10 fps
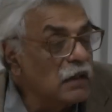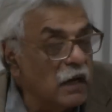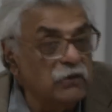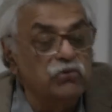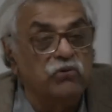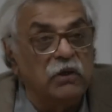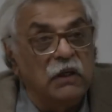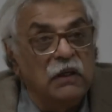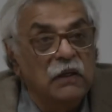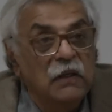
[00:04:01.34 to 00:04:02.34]

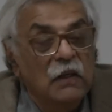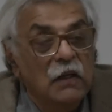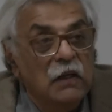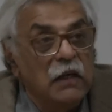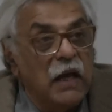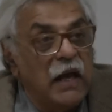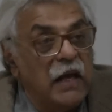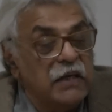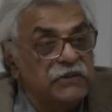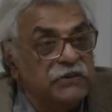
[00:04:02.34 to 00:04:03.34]
country
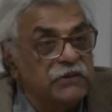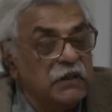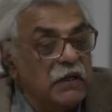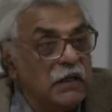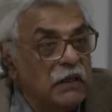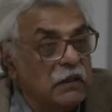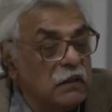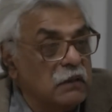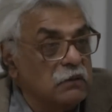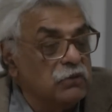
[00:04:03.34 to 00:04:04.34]
has
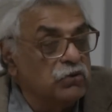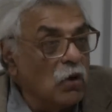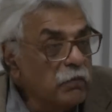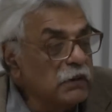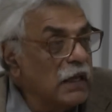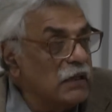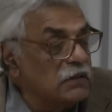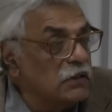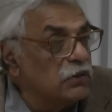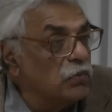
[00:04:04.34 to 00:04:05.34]

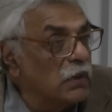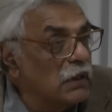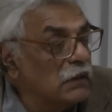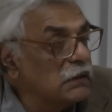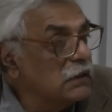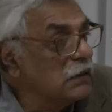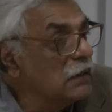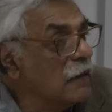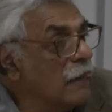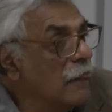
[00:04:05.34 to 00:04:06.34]
dominated the world,
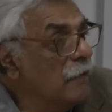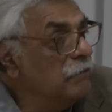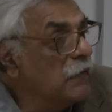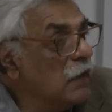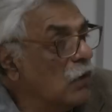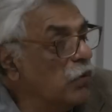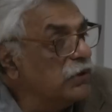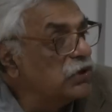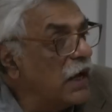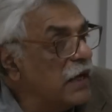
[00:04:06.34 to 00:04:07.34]

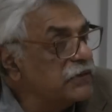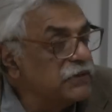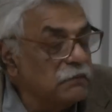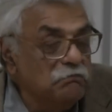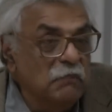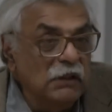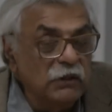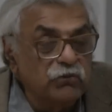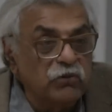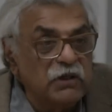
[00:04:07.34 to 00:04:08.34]
which has
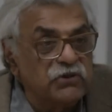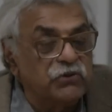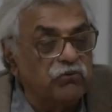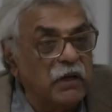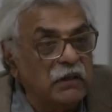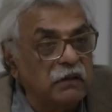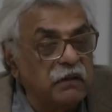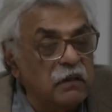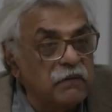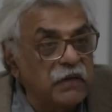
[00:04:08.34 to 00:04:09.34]
military
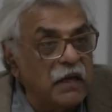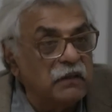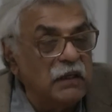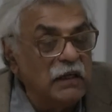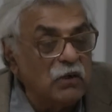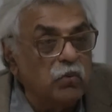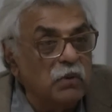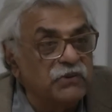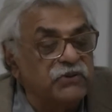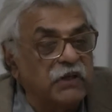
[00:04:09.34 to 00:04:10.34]
strength that
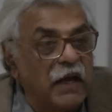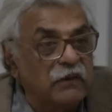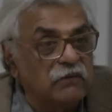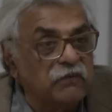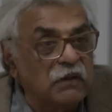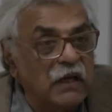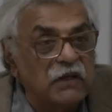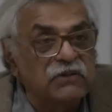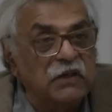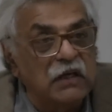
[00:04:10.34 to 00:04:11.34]
equals that of the
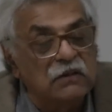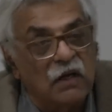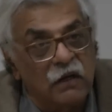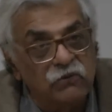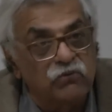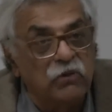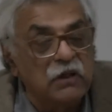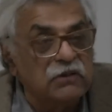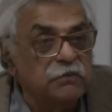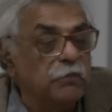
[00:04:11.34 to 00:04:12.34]
next 8
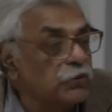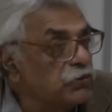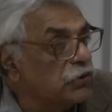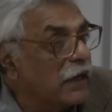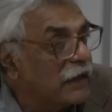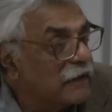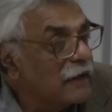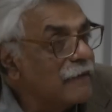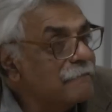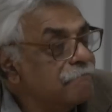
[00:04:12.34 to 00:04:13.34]
countries put together,